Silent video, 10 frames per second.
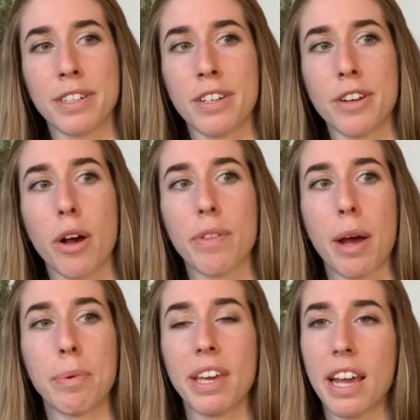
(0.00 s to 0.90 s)
to know that
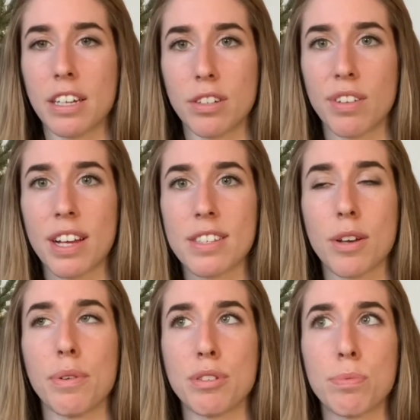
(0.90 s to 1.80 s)
we can't do this? So
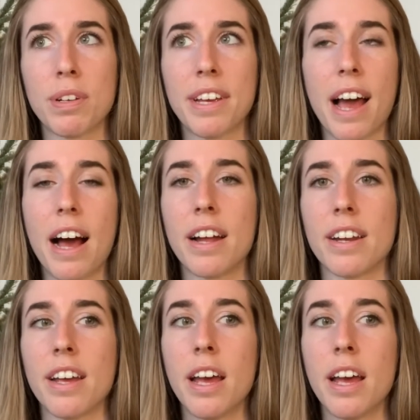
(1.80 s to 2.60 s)
it's really on